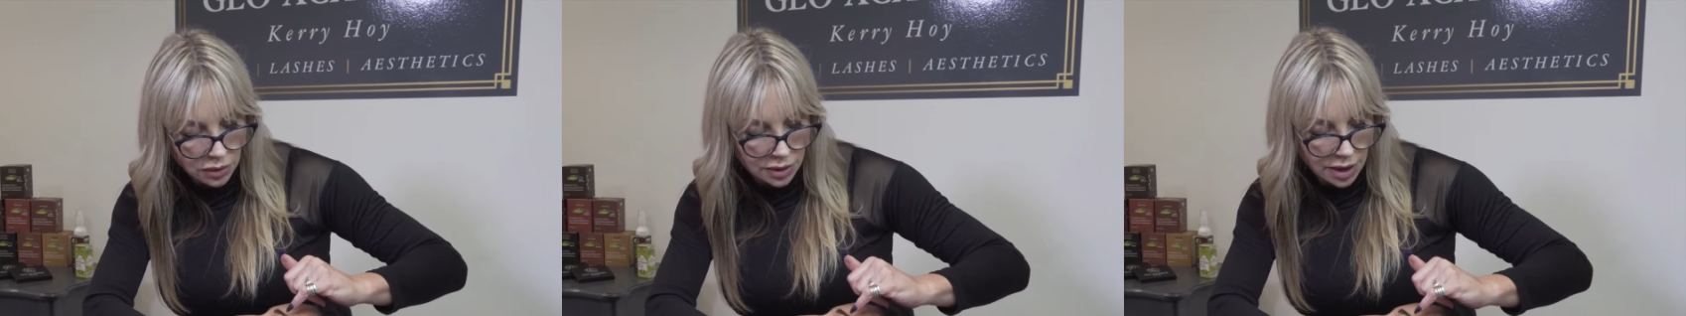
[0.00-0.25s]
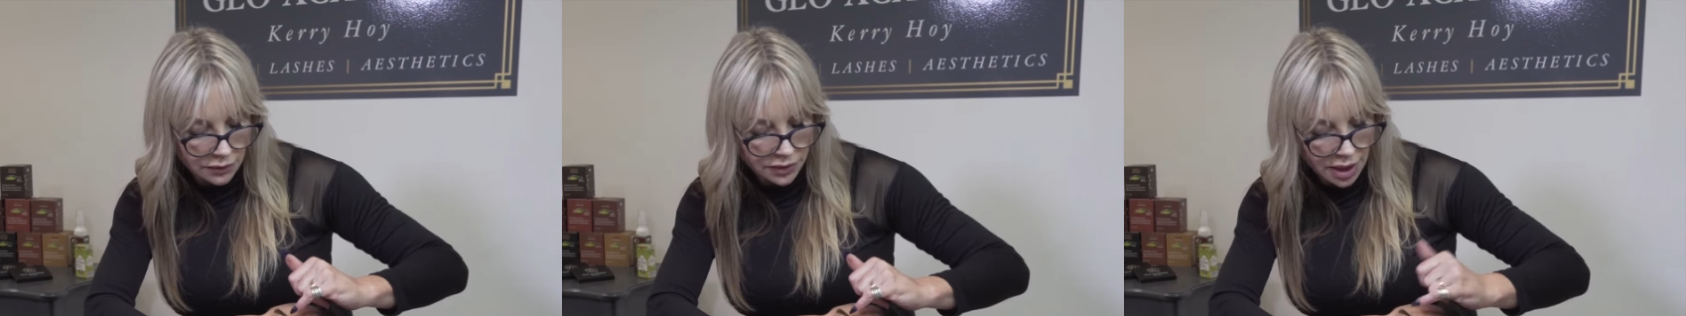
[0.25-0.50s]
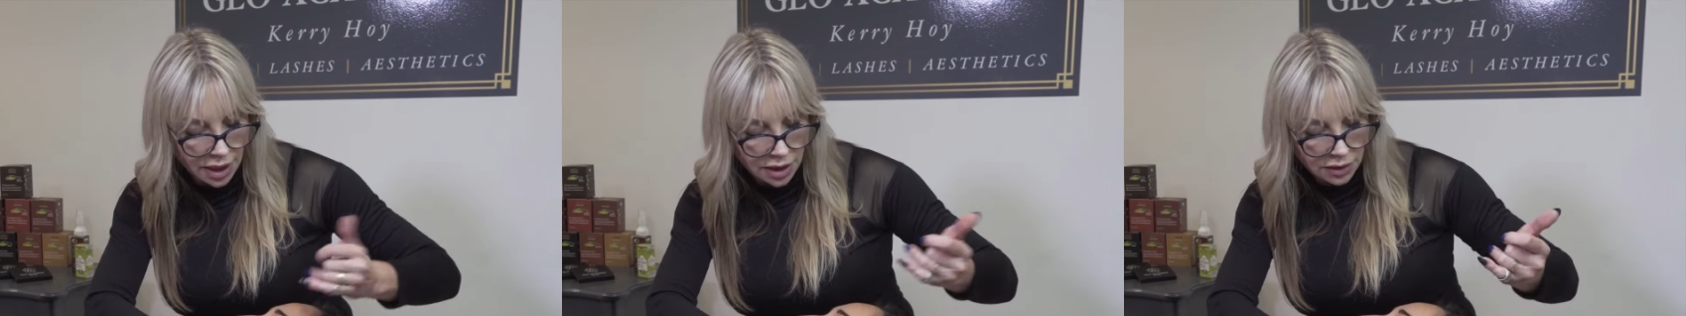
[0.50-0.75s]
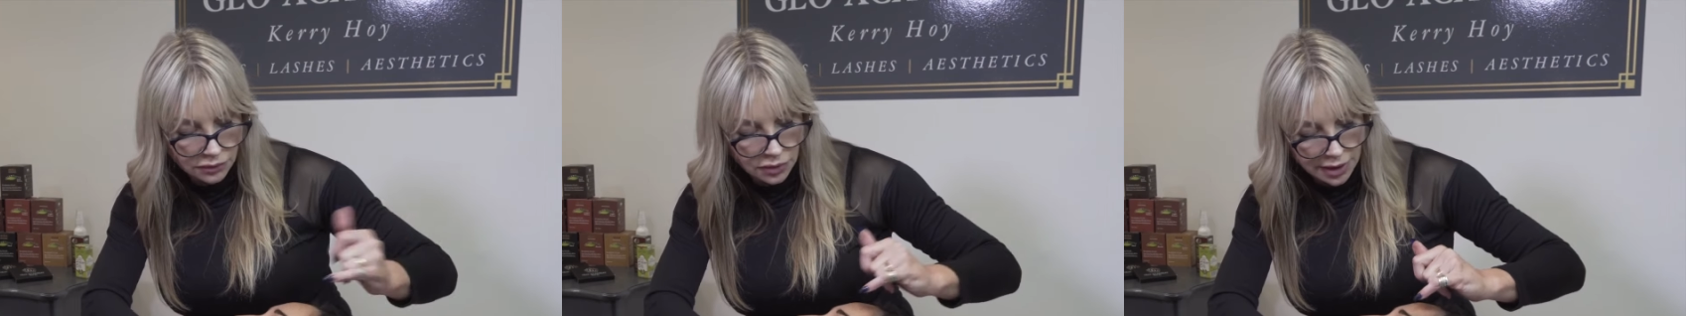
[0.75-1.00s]
got enough
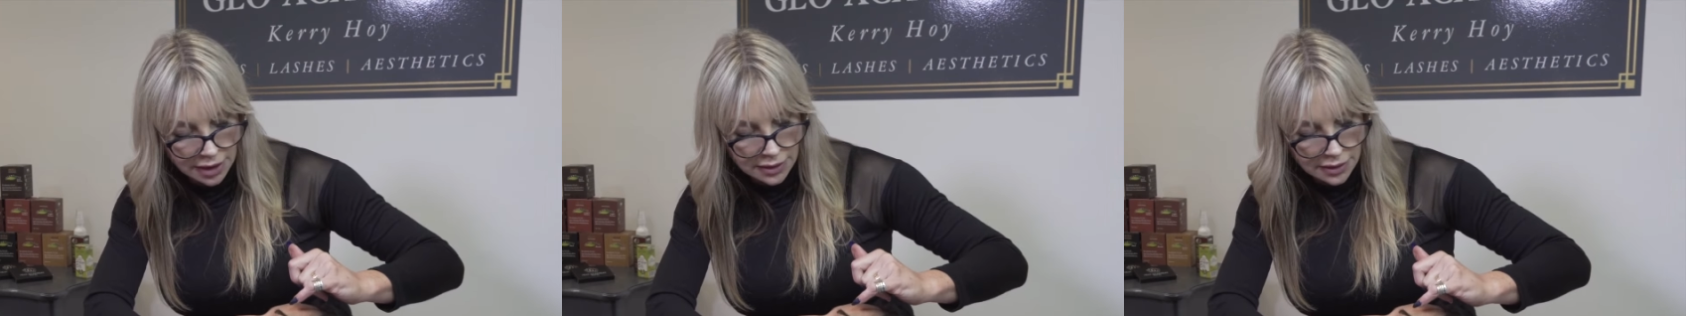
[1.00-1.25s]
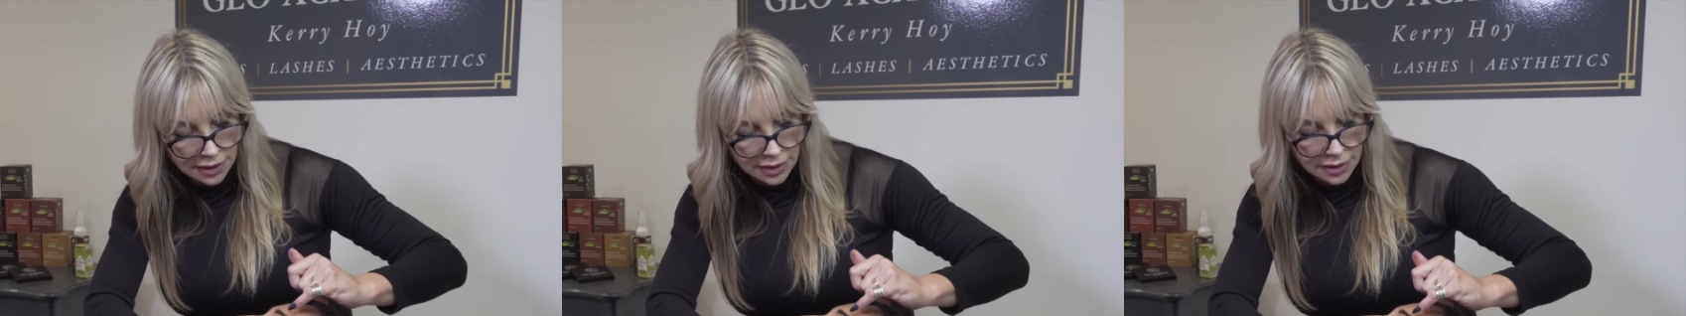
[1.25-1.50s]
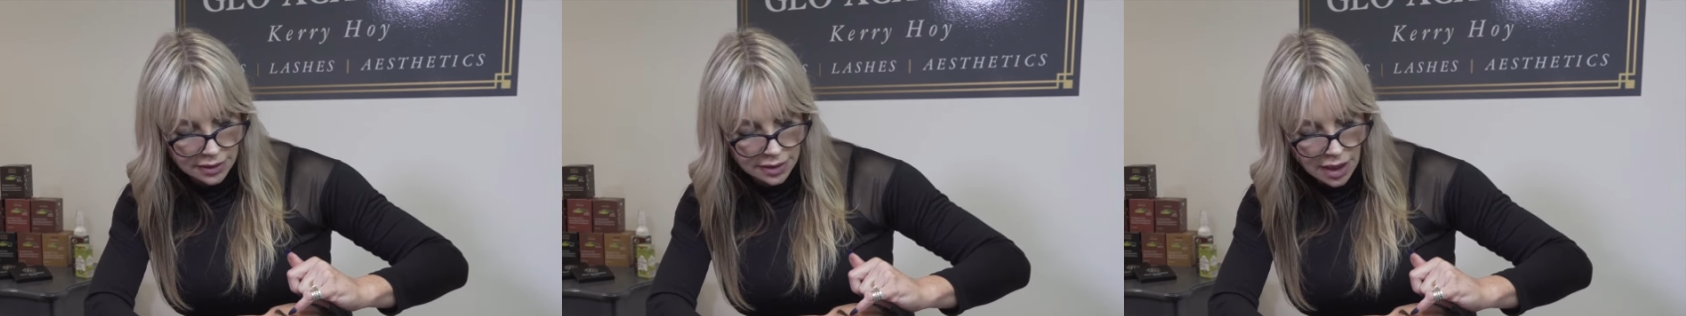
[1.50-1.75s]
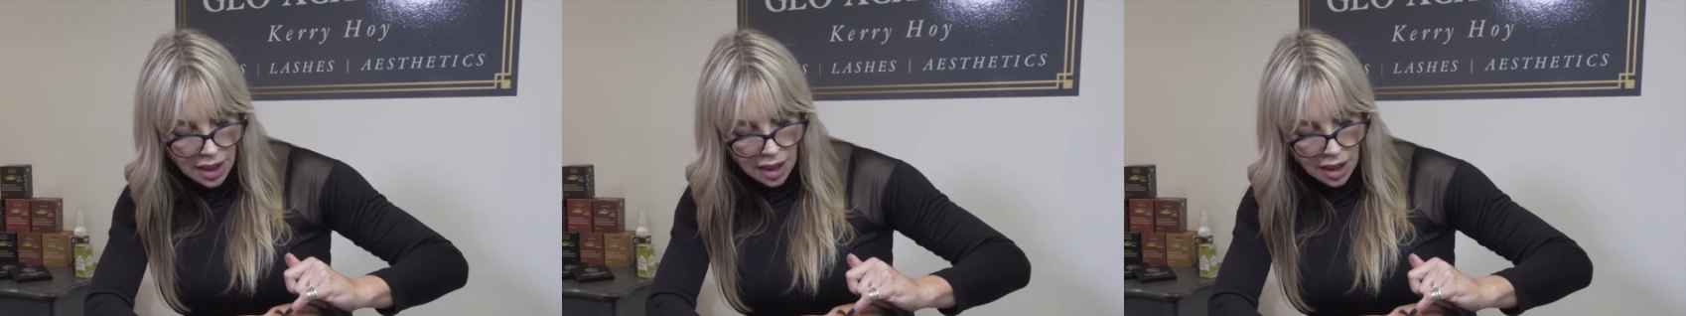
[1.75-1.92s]
colour, for instance,